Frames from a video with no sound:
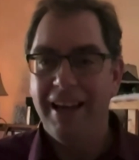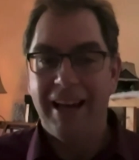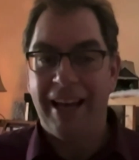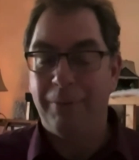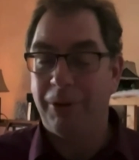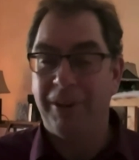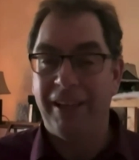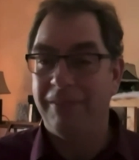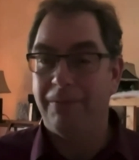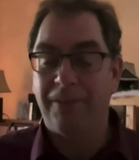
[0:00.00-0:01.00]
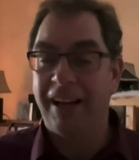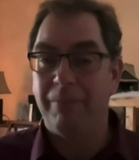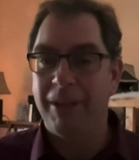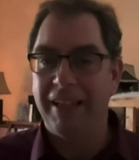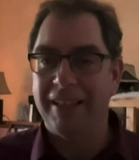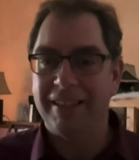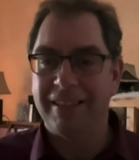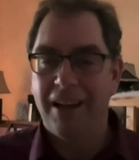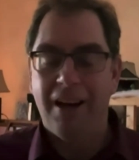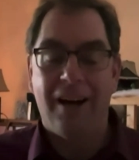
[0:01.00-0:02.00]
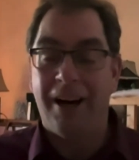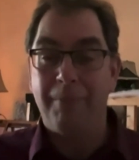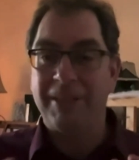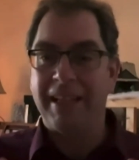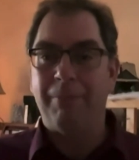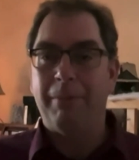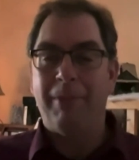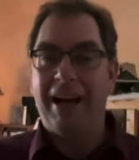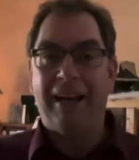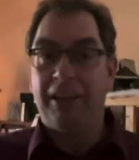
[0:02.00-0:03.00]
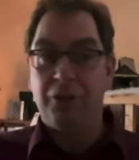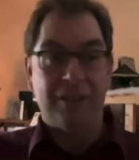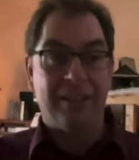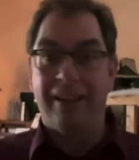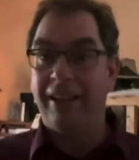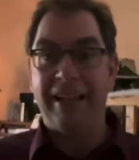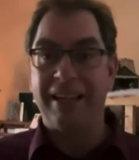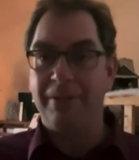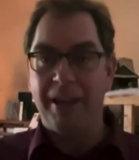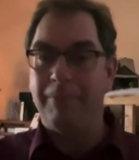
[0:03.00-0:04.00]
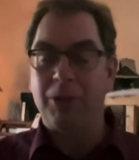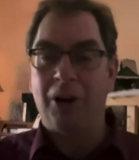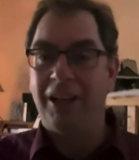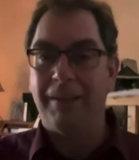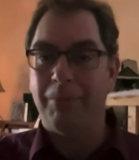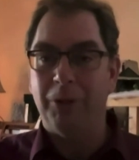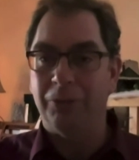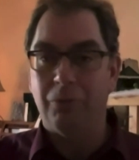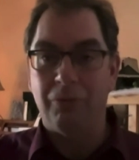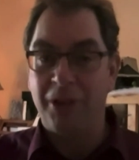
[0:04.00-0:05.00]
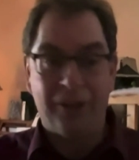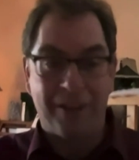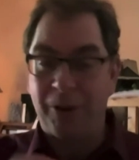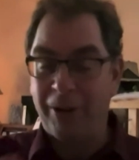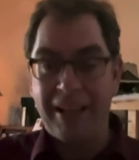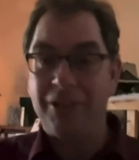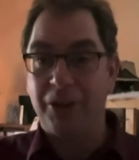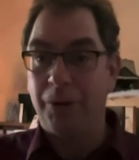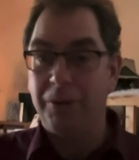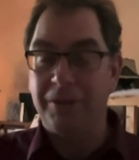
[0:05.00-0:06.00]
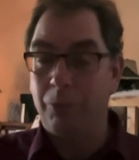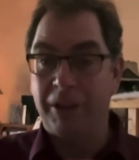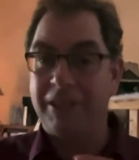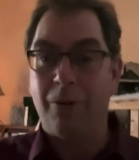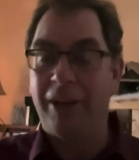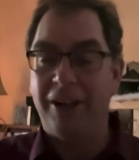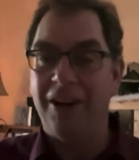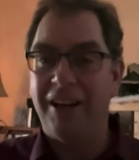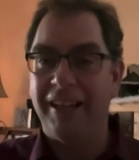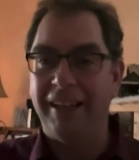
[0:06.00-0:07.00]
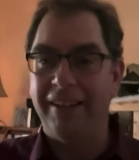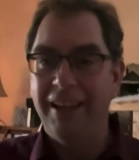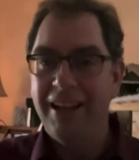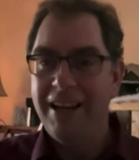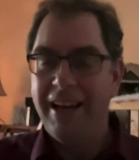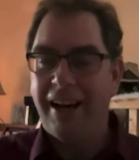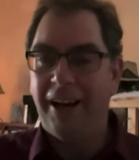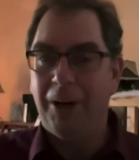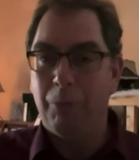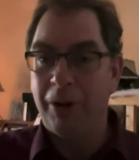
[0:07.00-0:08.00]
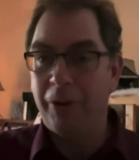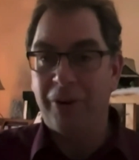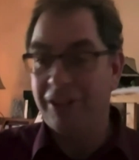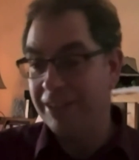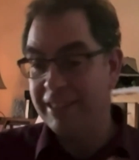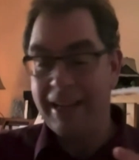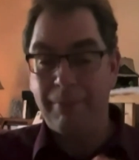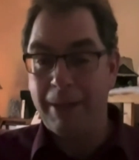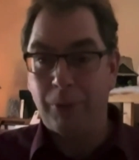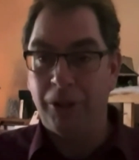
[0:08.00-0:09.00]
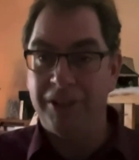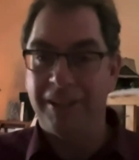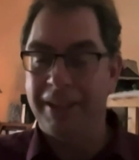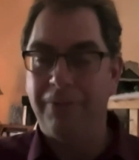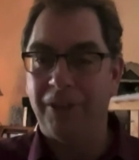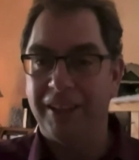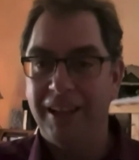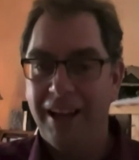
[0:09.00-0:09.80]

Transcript: And within 5 minutes, I'm stepping back and just letting them talk about their issues and what's going on, and whether in their same neighborhoods or different.